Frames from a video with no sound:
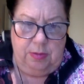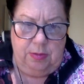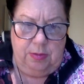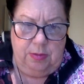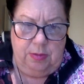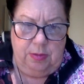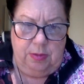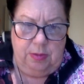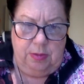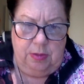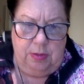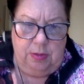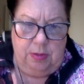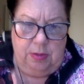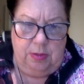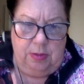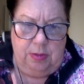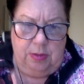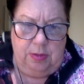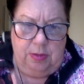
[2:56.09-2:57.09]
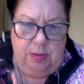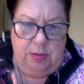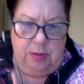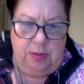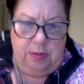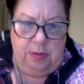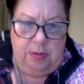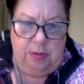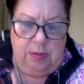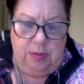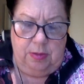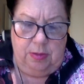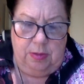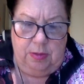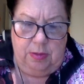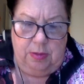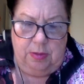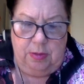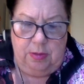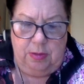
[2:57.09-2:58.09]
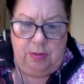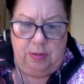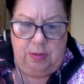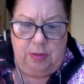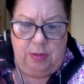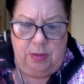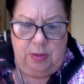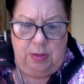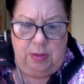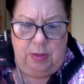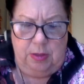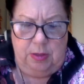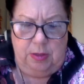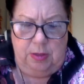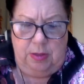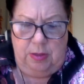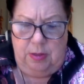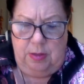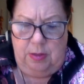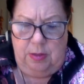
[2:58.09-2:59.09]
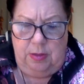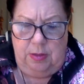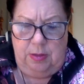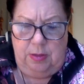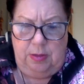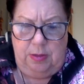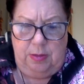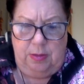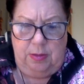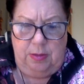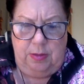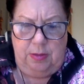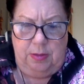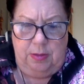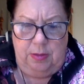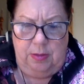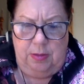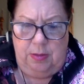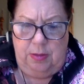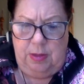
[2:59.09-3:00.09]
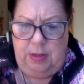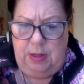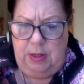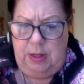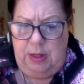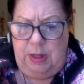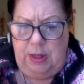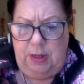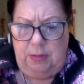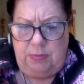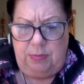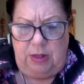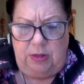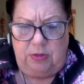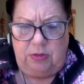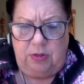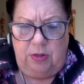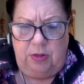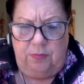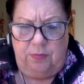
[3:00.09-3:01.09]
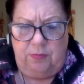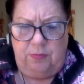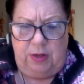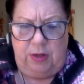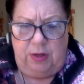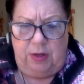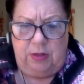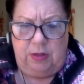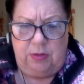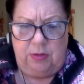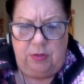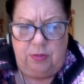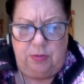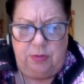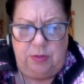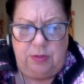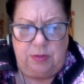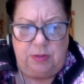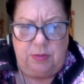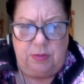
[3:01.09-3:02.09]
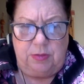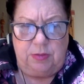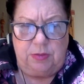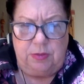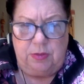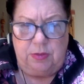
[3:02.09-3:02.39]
do something because of my phone. Well, there we go. I'm not sure if I can do this. I